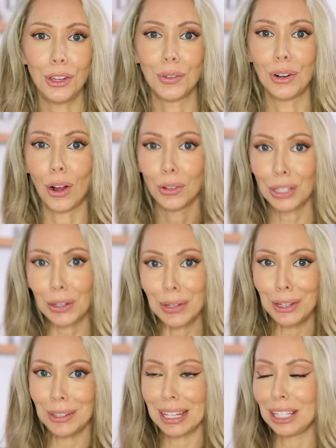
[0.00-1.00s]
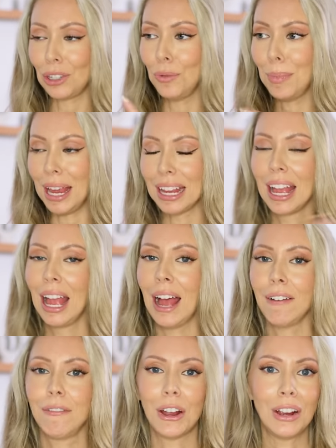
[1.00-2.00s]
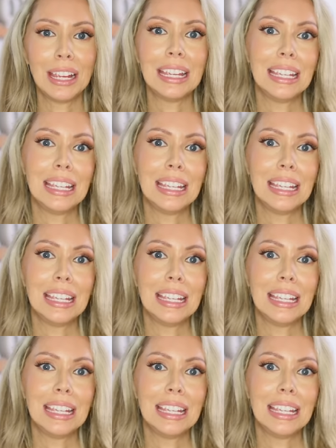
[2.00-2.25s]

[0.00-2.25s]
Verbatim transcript: you can also use these to make a very